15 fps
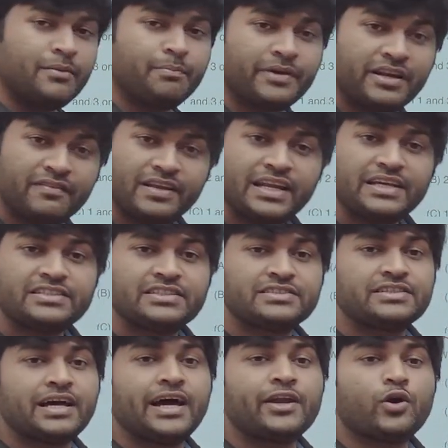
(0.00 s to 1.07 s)
privileges
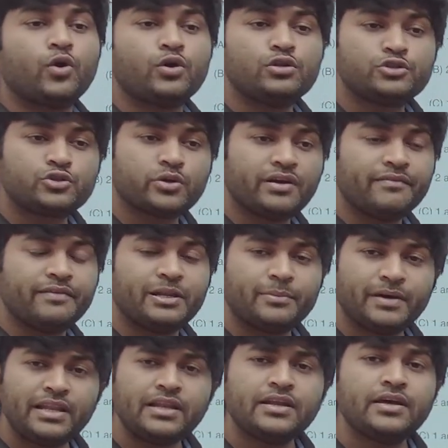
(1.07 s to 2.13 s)
are also
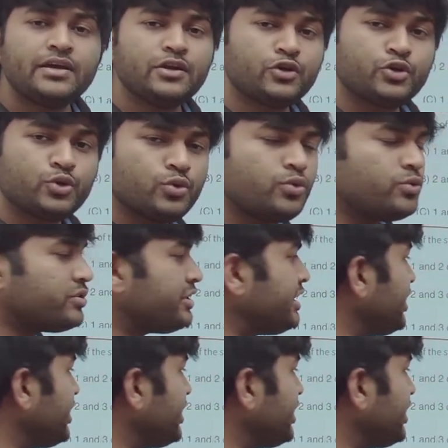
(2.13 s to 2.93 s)
available to the